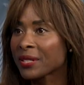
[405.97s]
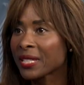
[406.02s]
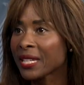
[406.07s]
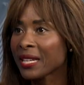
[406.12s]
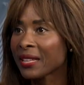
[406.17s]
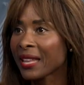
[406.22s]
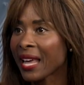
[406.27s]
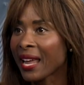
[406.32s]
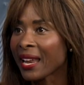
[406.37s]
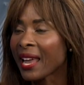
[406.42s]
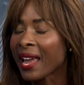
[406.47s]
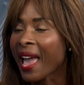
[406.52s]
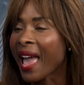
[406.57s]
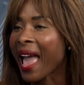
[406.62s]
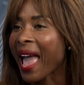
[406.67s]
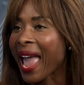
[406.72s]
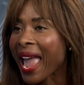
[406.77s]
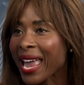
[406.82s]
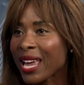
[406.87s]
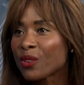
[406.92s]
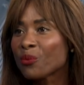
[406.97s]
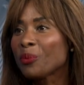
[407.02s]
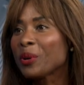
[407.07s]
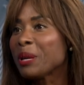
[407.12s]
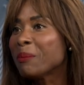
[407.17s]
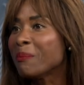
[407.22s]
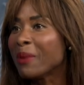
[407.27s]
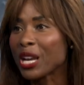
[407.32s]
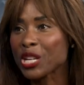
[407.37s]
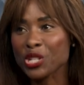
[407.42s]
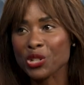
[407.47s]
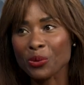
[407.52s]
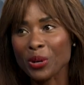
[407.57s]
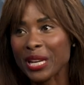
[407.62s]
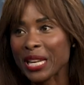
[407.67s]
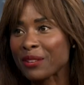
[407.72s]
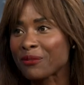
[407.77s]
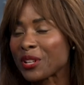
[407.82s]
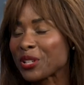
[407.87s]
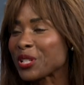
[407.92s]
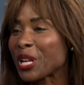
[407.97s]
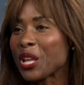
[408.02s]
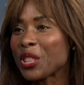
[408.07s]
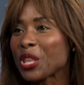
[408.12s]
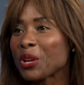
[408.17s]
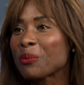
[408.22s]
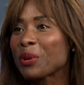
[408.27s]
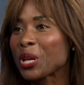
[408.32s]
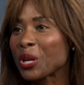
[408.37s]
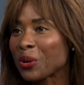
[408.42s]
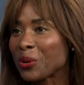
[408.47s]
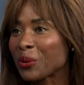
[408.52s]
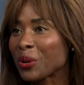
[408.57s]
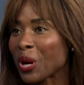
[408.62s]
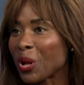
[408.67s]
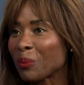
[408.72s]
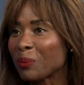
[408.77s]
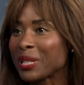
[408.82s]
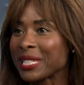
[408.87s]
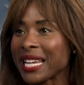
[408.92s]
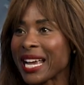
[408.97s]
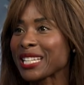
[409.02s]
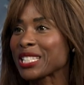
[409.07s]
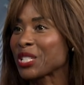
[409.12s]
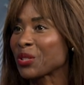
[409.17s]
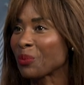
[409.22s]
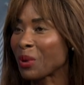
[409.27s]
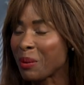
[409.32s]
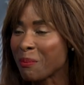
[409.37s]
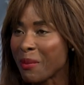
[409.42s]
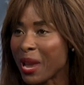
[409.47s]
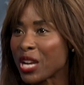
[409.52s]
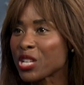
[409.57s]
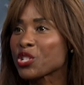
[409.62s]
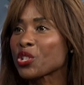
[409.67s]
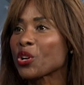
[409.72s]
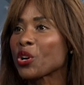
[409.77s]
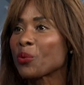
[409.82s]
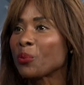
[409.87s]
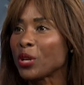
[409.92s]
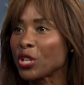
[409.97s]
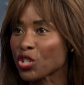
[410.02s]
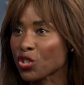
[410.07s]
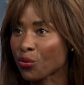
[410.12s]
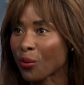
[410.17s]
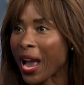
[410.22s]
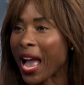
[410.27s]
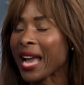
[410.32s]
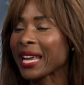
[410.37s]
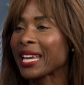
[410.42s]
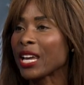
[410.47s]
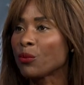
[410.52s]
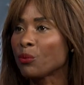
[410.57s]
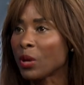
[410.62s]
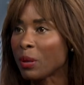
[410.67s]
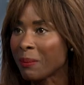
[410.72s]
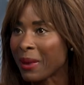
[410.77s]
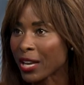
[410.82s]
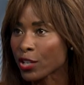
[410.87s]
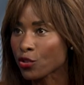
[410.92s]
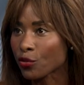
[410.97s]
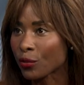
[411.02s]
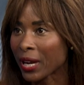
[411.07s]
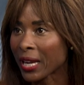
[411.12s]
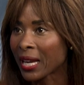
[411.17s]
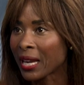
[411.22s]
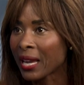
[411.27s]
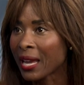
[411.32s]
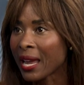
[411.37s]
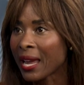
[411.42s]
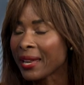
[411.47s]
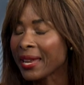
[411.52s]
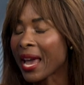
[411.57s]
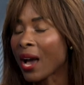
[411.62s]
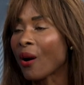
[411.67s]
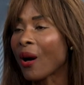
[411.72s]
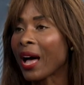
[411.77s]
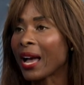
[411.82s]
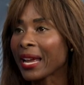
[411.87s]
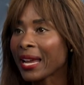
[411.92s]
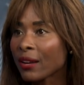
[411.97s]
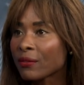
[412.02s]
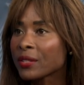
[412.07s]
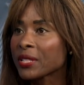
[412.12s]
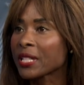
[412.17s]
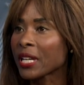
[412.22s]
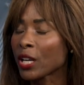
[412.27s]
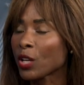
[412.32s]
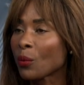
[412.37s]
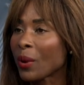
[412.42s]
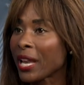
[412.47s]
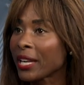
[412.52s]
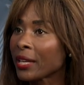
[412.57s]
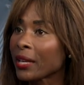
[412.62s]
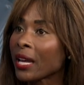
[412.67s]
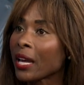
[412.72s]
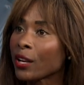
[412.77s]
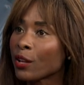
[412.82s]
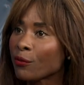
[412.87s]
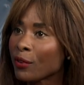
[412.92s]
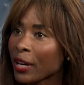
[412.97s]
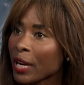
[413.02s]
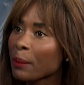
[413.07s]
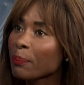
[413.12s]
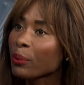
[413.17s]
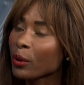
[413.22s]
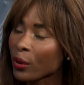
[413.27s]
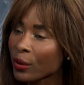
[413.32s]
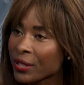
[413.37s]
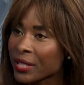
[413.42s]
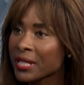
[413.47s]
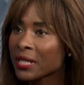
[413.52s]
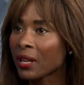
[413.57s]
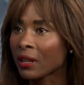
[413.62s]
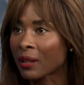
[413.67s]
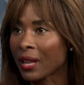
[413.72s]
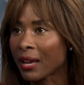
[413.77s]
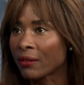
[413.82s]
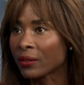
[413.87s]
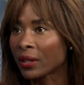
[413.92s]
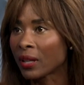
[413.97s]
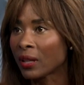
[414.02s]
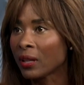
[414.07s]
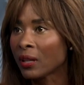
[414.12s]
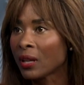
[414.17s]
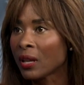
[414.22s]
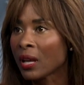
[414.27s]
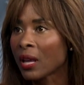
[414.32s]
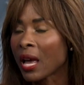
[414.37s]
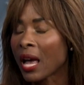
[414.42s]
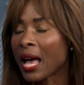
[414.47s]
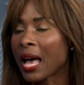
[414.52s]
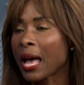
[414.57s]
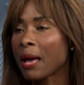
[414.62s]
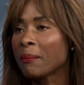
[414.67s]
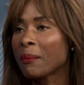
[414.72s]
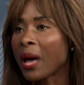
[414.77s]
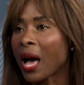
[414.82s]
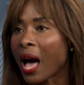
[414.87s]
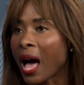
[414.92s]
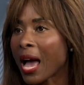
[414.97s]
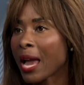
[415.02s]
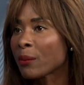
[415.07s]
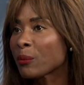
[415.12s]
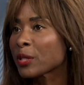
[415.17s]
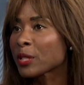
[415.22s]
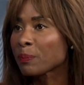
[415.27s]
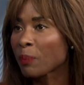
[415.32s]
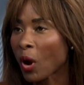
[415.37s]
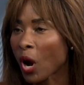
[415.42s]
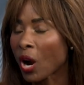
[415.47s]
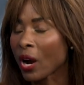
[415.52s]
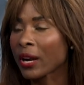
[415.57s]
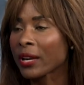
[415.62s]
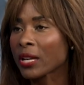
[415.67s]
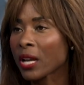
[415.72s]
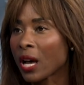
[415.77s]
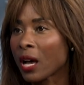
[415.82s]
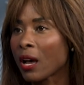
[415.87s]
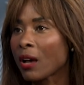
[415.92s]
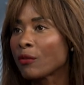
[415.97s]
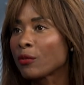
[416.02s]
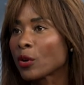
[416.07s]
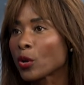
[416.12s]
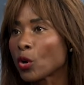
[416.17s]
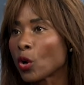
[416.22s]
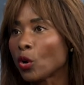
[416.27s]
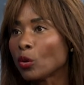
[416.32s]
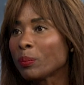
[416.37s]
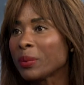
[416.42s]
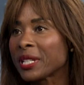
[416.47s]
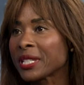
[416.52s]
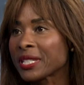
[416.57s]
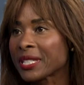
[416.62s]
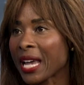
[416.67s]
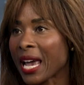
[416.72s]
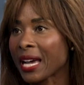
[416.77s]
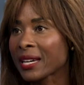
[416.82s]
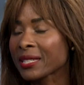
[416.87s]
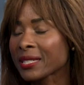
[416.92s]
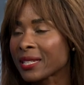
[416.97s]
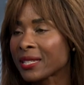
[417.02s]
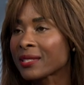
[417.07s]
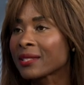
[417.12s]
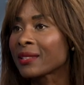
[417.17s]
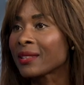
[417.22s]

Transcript: seen that. And we measure it. If there's anything we do Goldman Sachs is we measure, we track, and we metric. Now, I have to tell you, Andy, on a very personal level, um, I was part of Goldman Sachs's